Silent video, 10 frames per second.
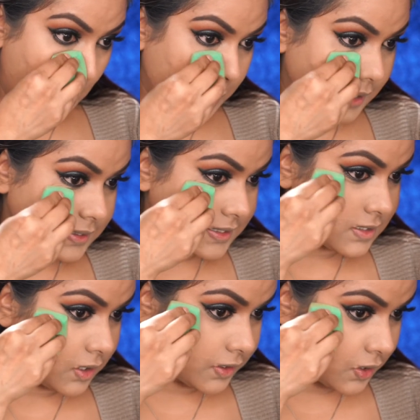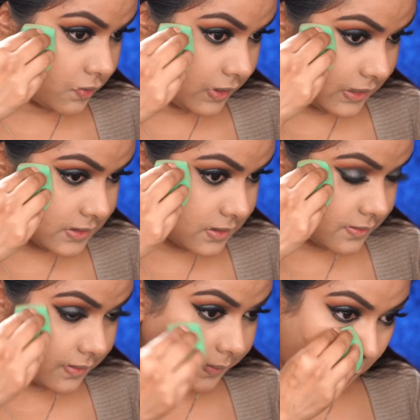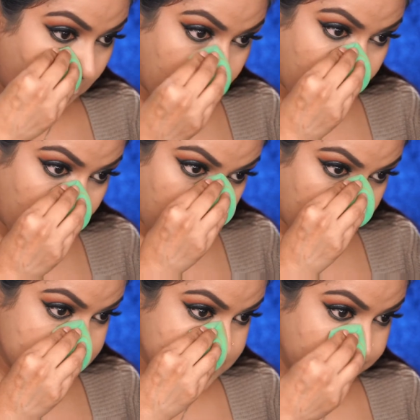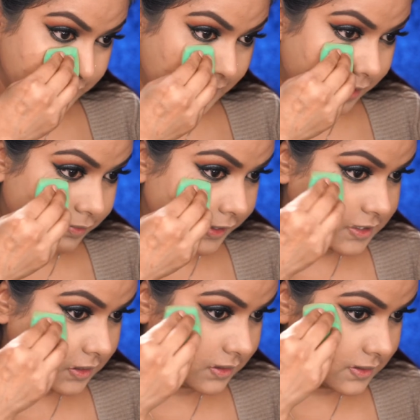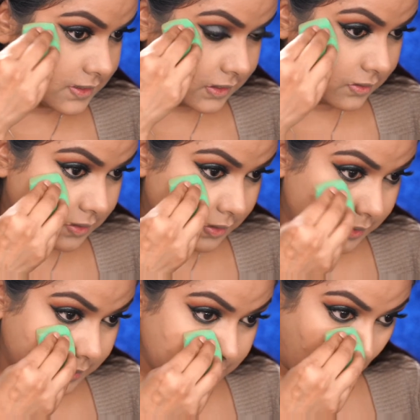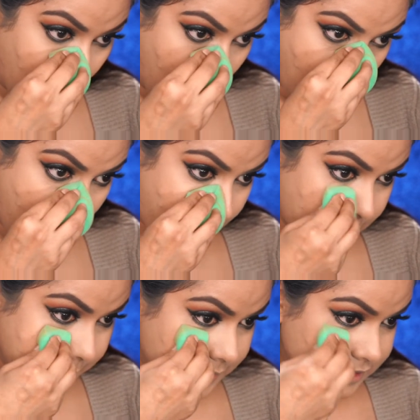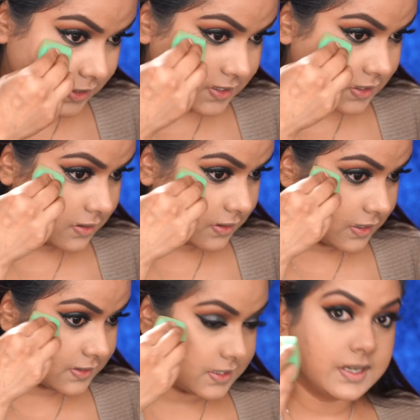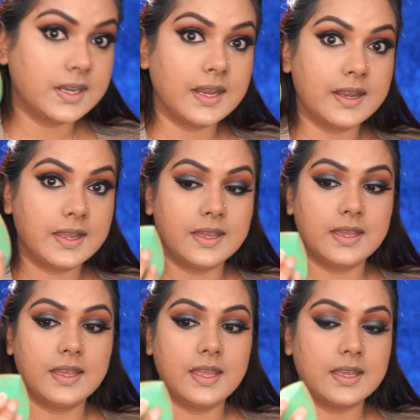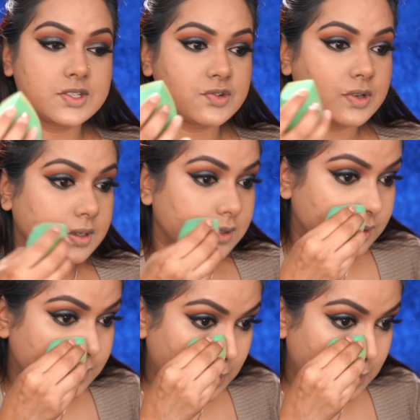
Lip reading: it does not crease. It's a very hydrating concealer, but just as an extra